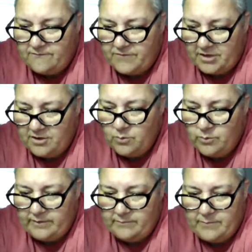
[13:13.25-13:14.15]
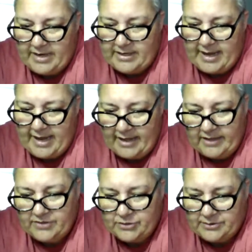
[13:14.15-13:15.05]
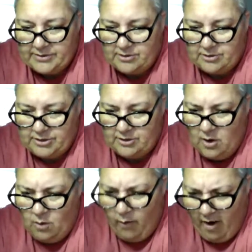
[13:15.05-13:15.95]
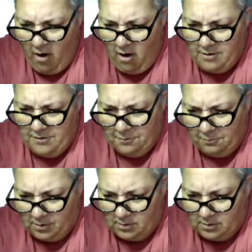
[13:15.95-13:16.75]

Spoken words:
Fucker would have made a hell of a drill sergeant. Where are you?